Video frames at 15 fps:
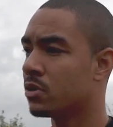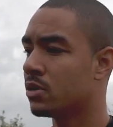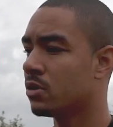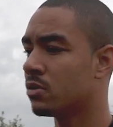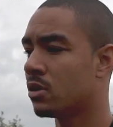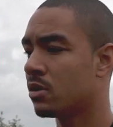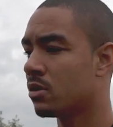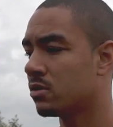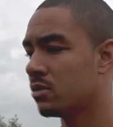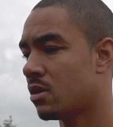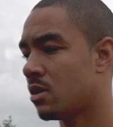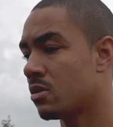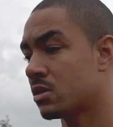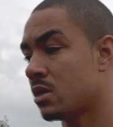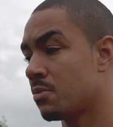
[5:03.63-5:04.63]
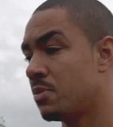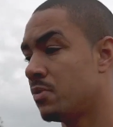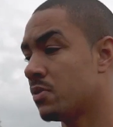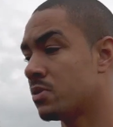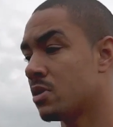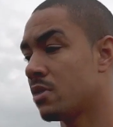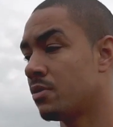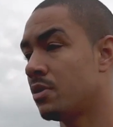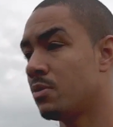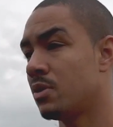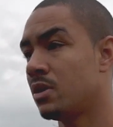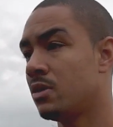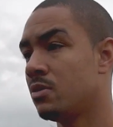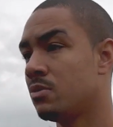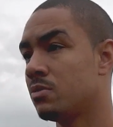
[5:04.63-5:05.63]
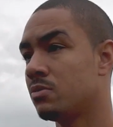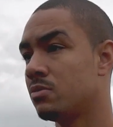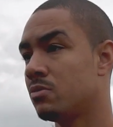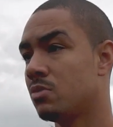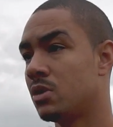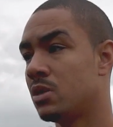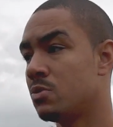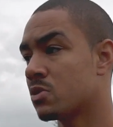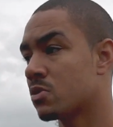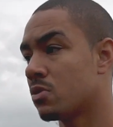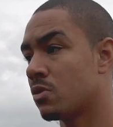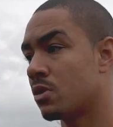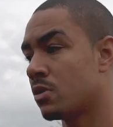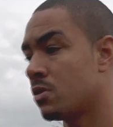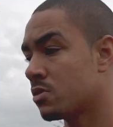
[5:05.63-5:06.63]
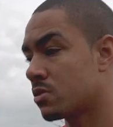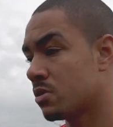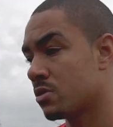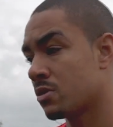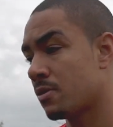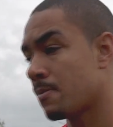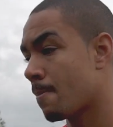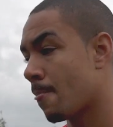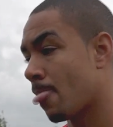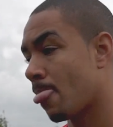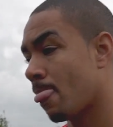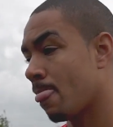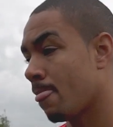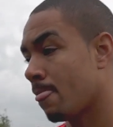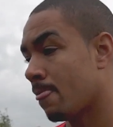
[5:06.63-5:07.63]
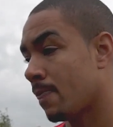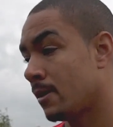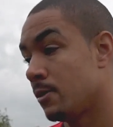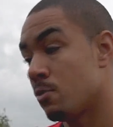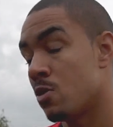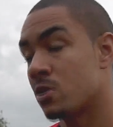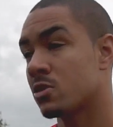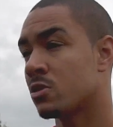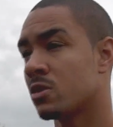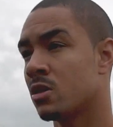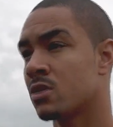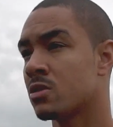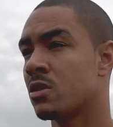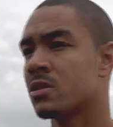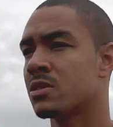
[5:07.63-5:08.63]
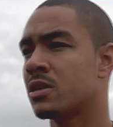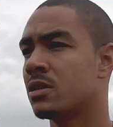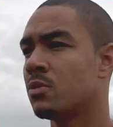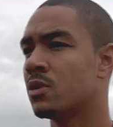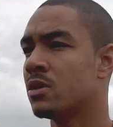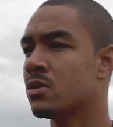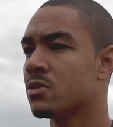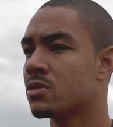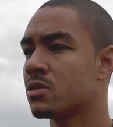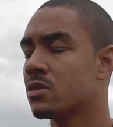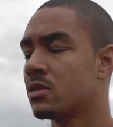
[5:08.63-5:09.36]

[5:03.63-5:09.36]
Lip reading: You know, I was happy for Terry when he was scoring goals because he works as hard as anyone else.